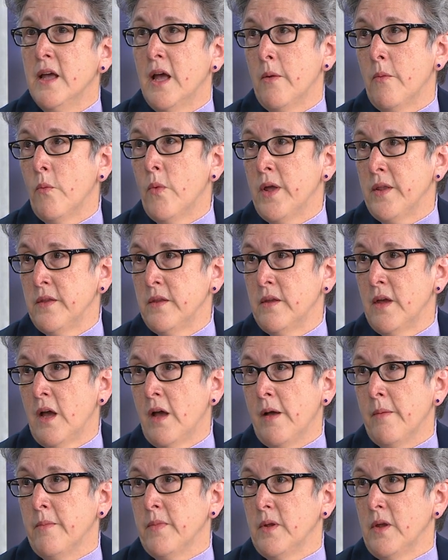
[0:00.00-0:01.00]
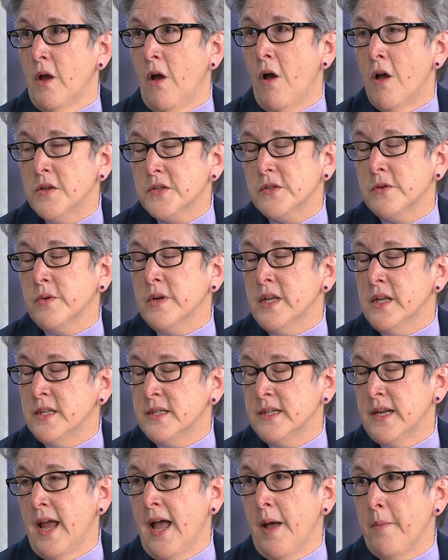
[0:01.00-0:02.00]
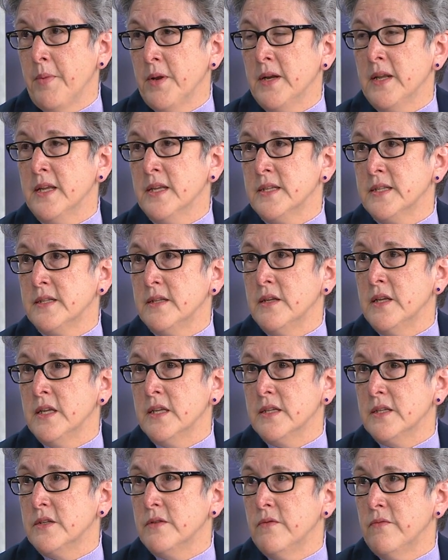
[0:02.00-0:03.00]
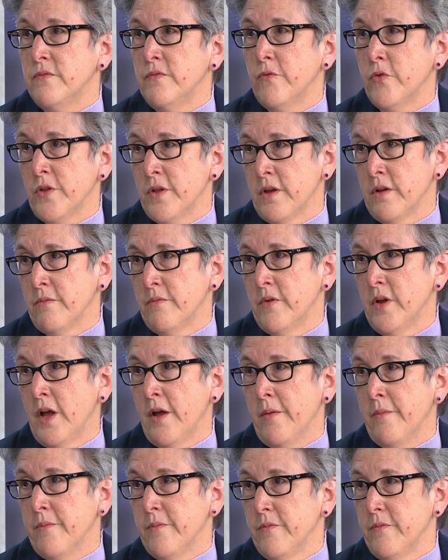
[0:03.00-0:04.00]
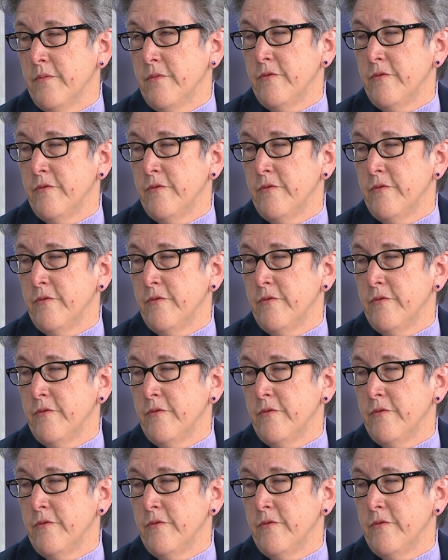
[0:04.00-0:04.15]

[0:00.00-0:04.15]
Uh, what um, also needs to happen is is for the um,